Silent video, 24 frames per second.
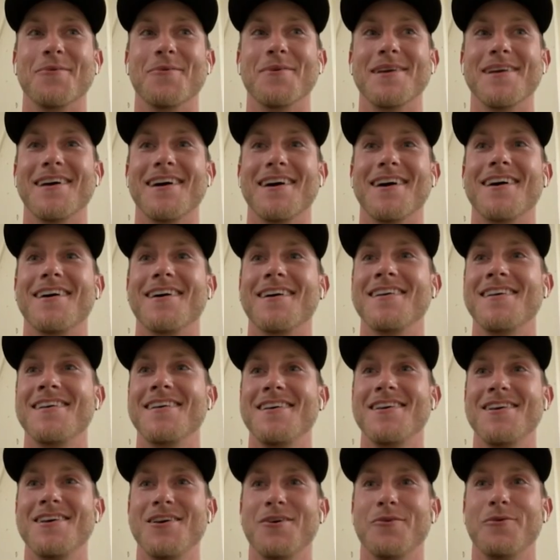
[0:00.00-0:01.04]
You know,
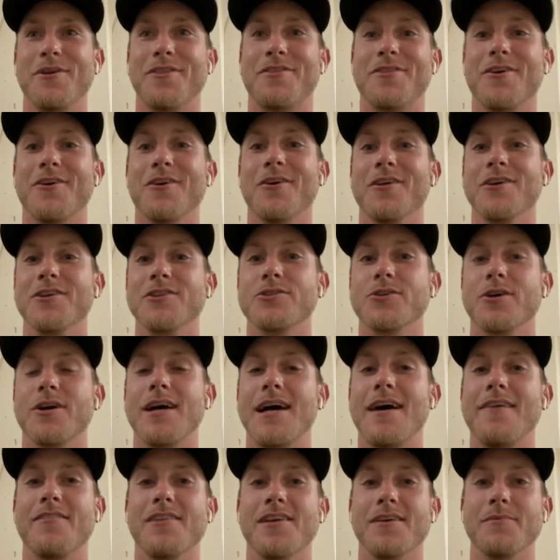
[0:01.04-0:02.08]
we thoroughly
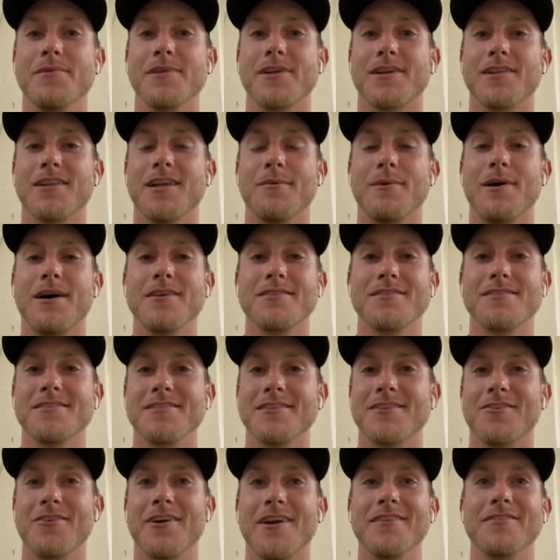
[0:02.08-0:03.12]
enjoy having him in the clubhouse.
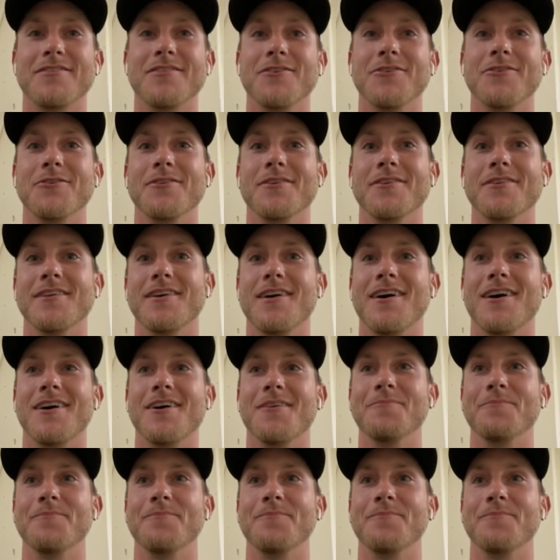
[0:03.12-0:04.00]
He's a great dude.